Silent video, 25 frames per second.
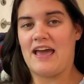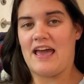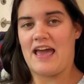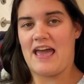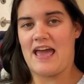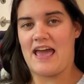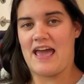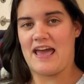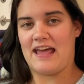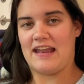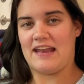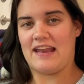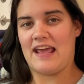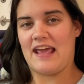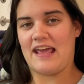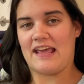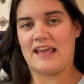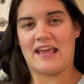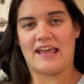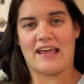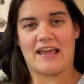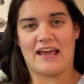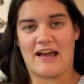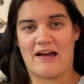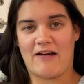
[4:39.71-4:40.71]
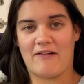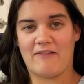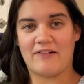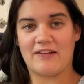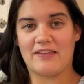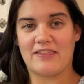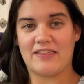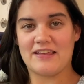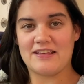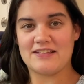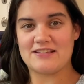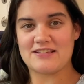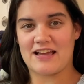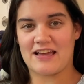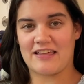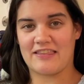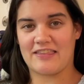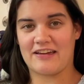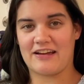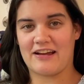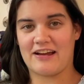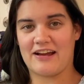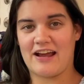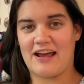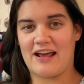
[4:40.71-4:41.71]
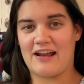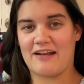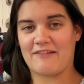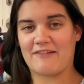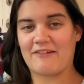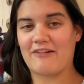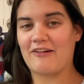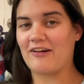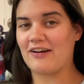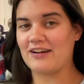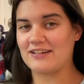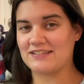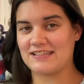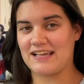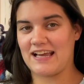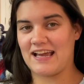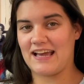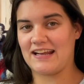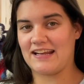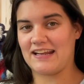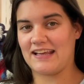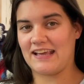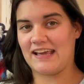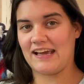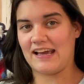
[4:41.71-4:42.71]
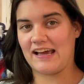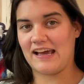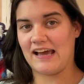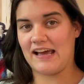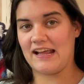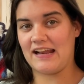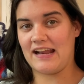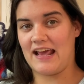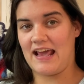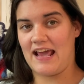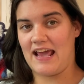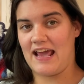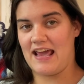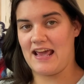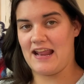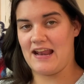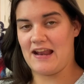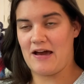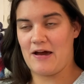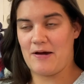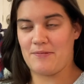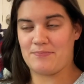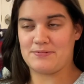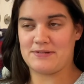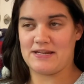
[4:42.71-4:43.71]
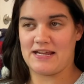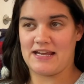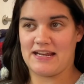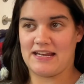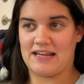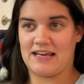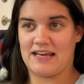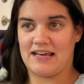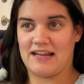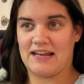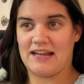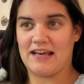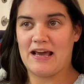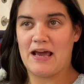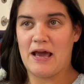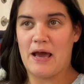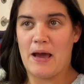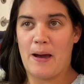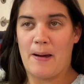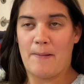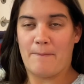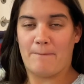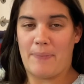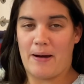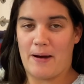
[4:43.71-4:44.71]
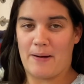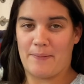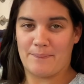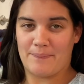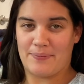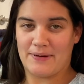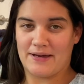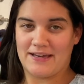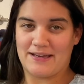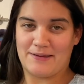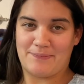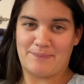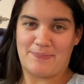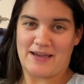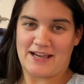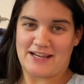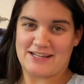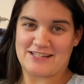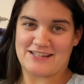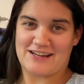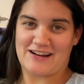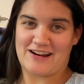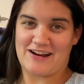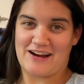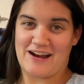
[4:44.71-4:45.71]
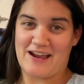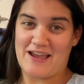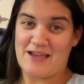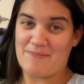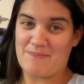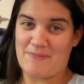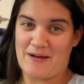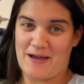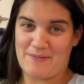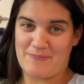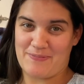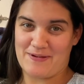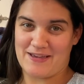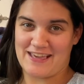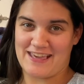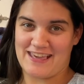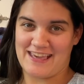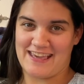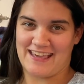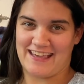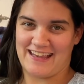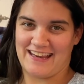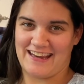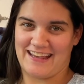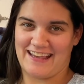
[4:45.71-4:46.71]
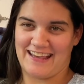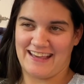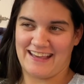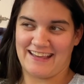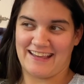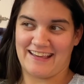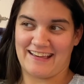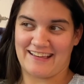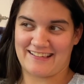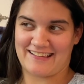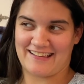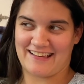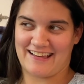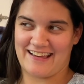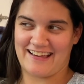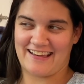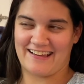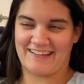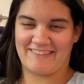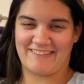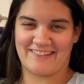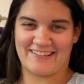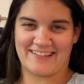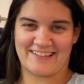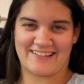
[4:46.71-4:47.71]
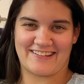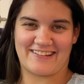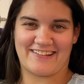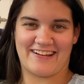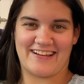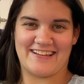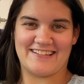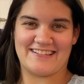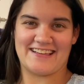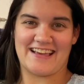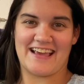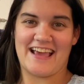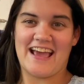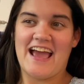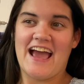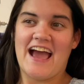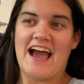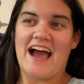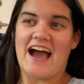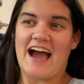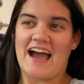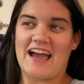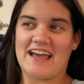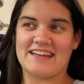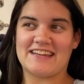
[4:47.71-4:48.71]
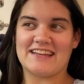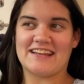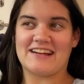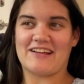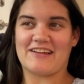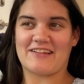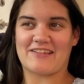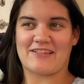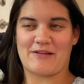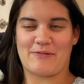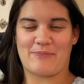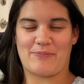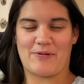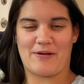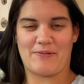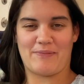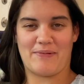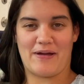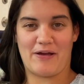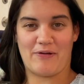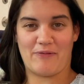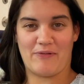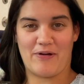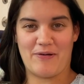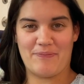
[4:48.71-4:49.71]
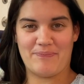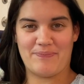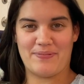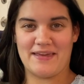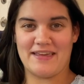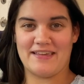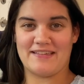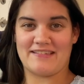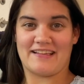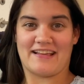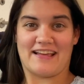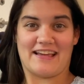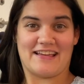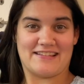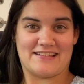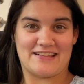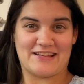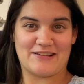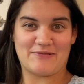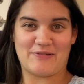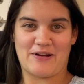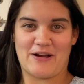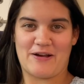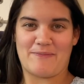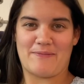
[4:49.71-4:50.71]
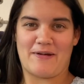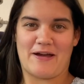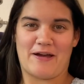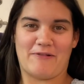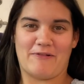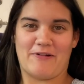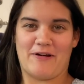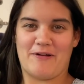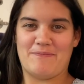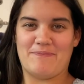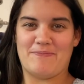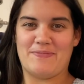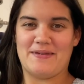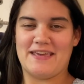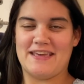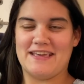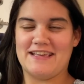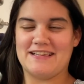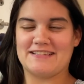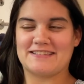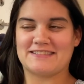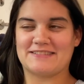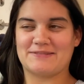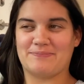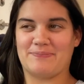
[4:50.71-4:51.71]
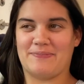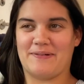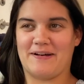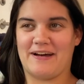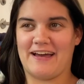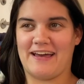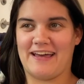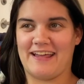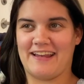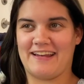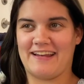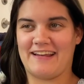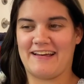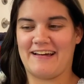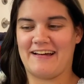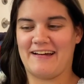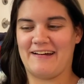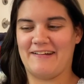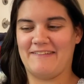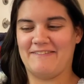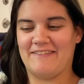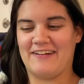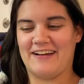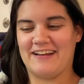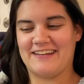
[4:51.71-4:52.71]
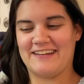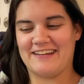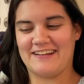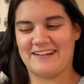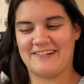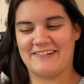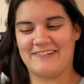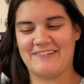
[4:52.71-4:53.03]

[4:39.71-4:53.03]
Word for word: and hanging out with each other. And of course, I had to get an updated bump picture in my bikini. Yes, I was crazy. I did also bring my one piece and I did wear my one piece, but um, I did